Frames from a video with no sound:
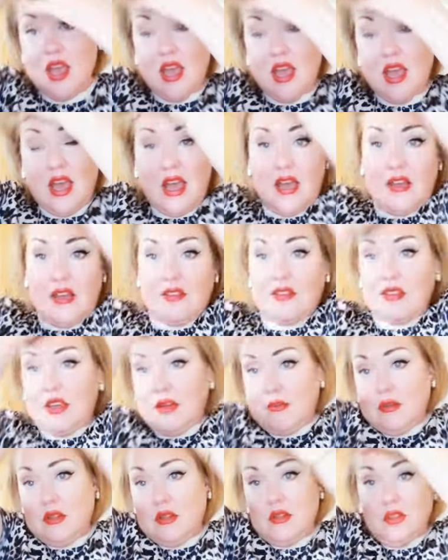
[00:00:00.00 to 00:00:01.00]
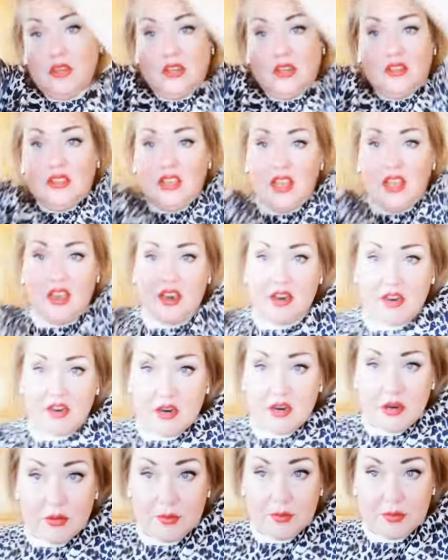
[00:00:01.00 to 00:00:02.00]
And look at the
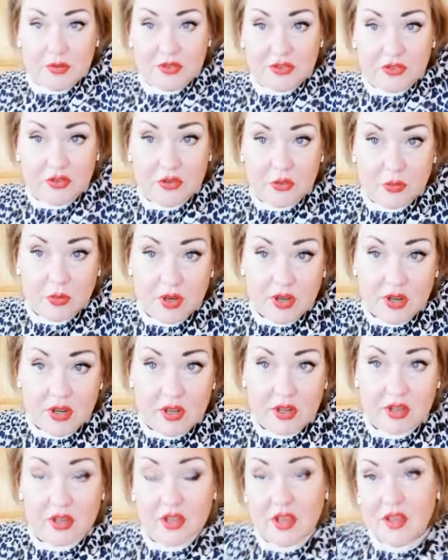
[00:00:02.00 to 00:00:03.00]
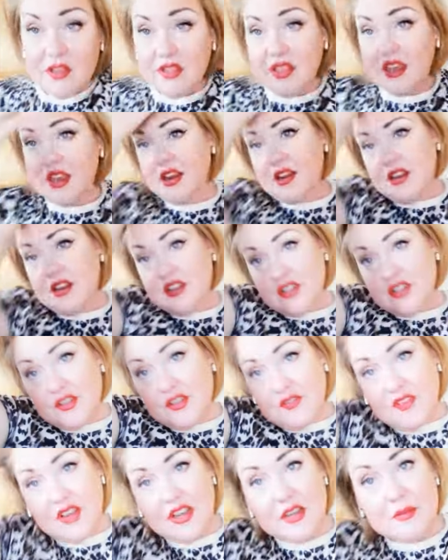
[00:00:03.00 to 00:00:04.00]
hair. But you know what? The hair's
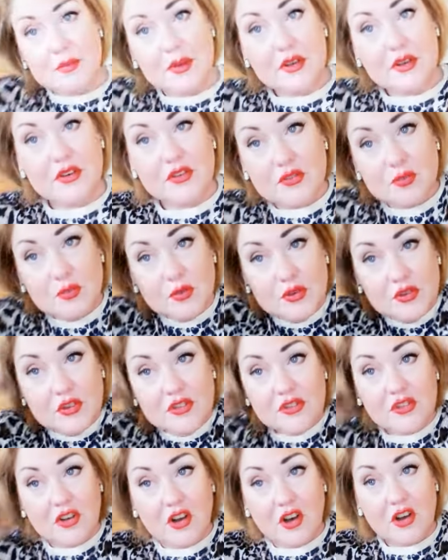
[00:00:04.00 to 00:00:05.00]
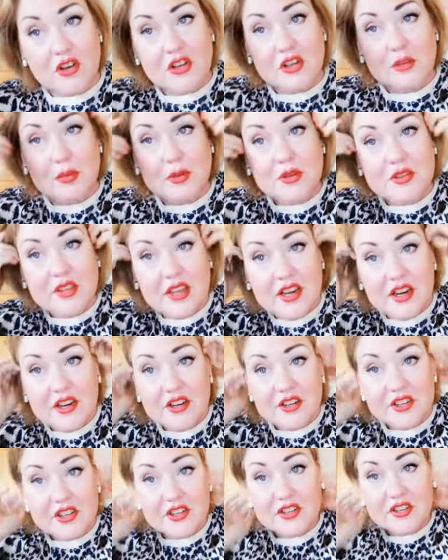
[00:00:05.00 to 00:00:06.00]
fine because we're not talking about the
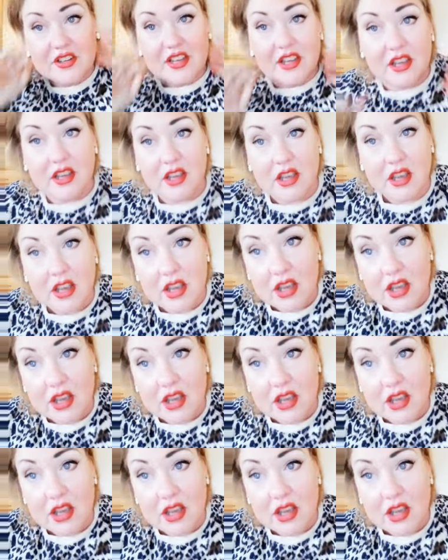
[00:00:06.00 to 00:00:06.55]
hair today.